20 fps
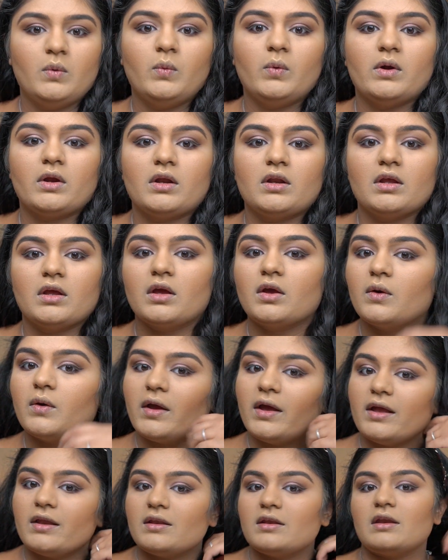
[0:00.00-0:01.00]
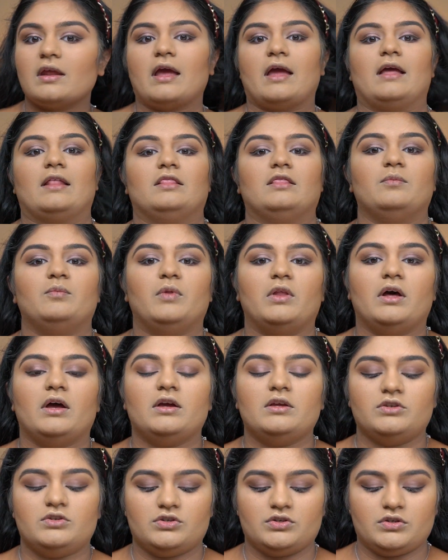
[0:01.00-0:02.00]
We're going to go ahead and add the
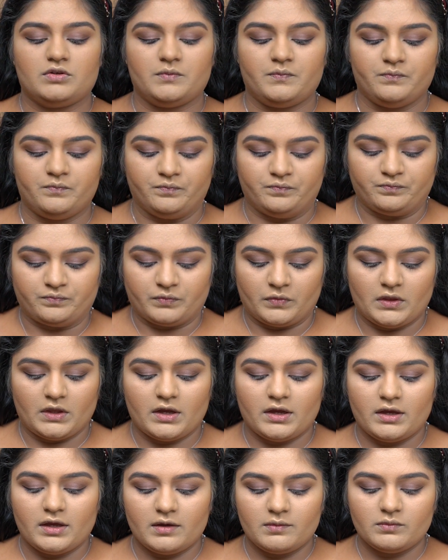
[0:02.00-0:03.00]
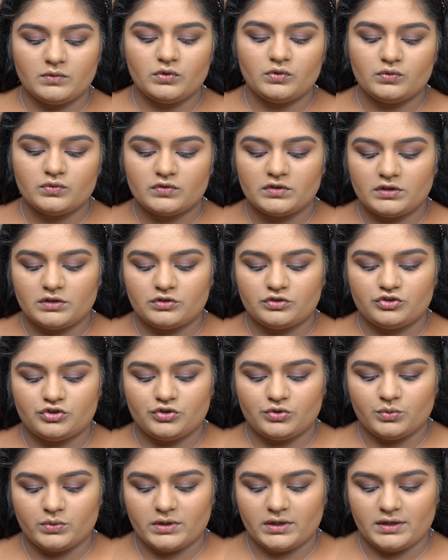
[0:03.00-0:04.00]
blush. I am using
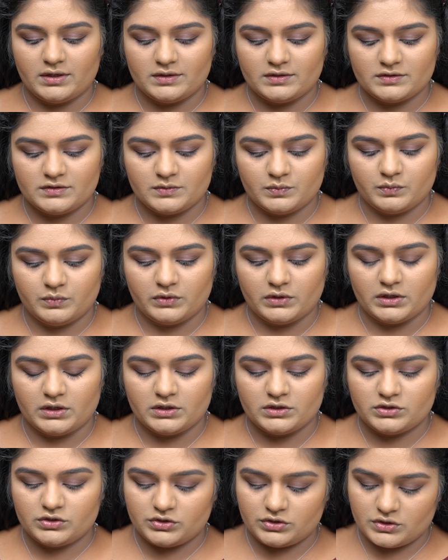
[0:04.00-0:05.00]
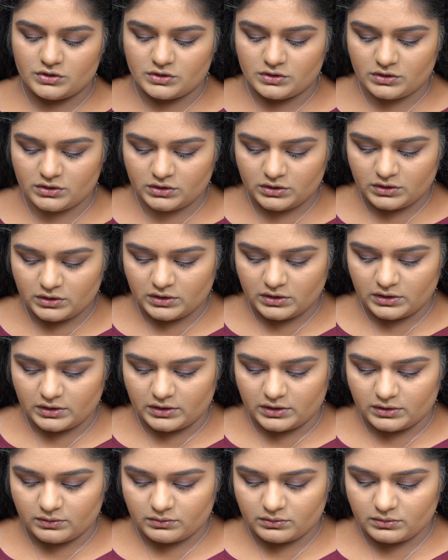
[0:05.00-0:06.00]
Jouer's blush.
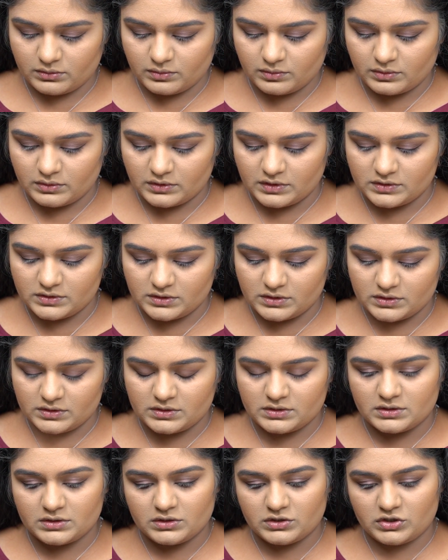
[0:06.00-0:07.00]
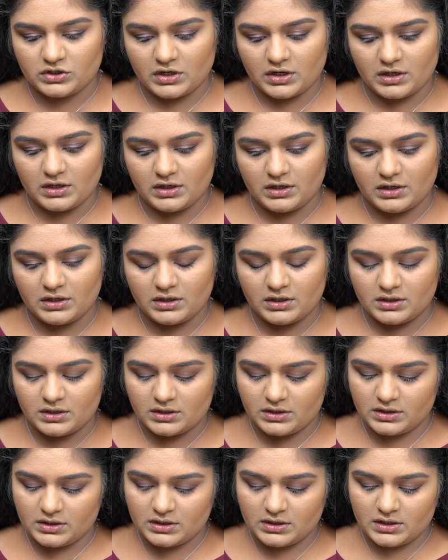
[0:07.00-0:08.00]
This is the shade
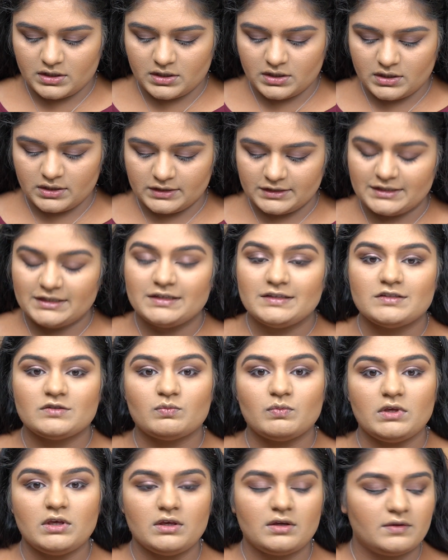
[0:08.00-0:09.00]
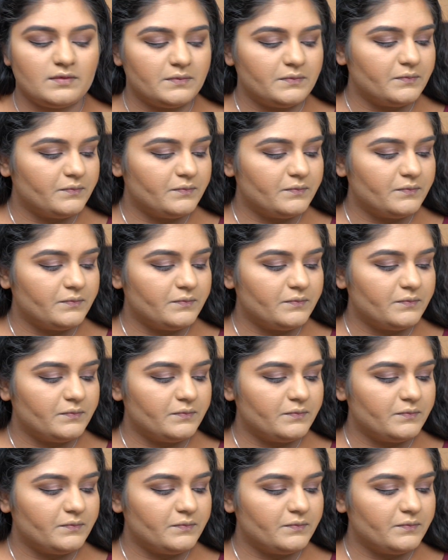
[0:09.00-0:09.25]
Tease Me.